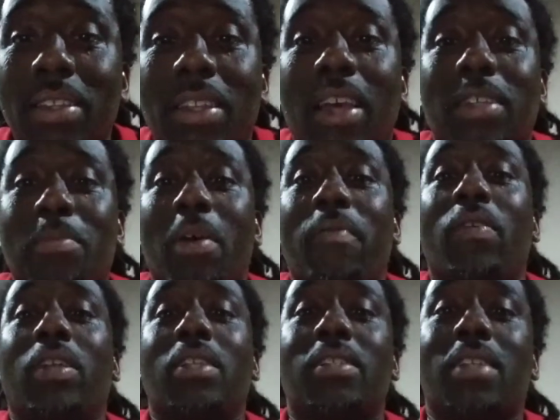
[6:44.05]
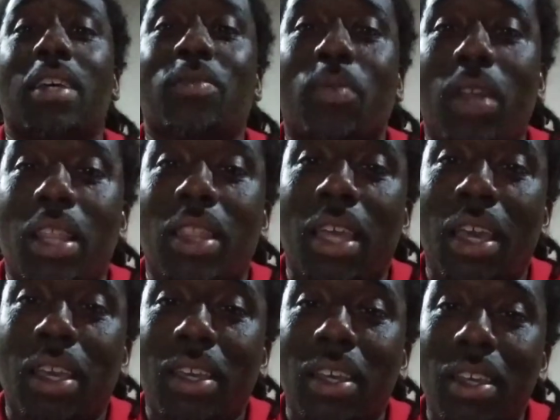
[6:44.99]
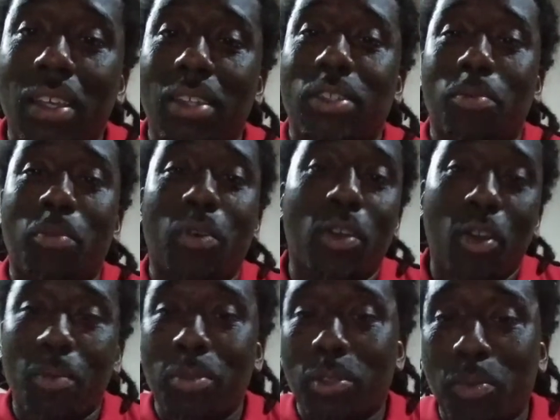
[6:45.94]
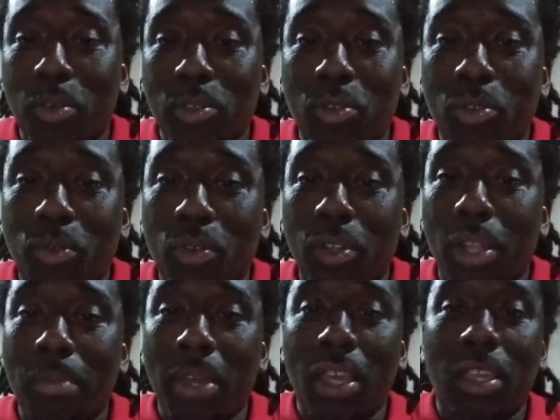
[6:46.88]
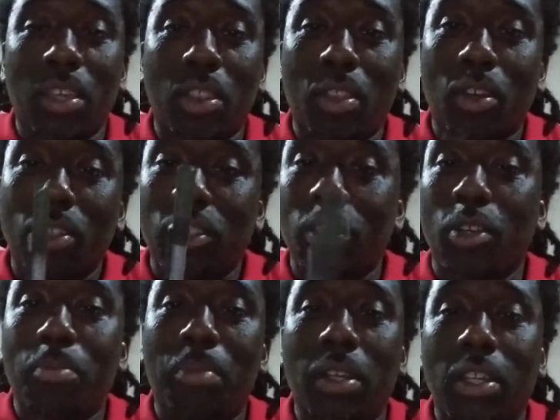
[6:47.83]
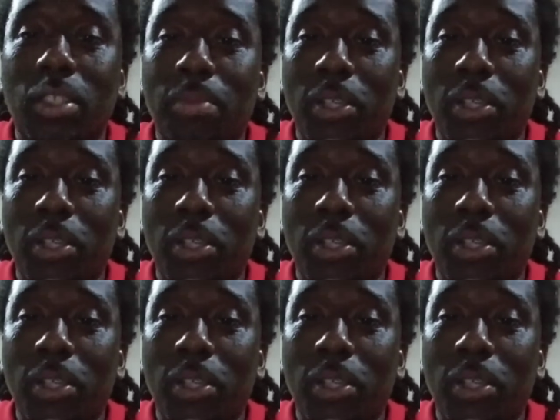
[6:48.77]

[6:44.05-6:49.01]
That's my feelings. That's what I think. It's your boy, Urban Sports Guru. Let me hear your thoughts, your opinions.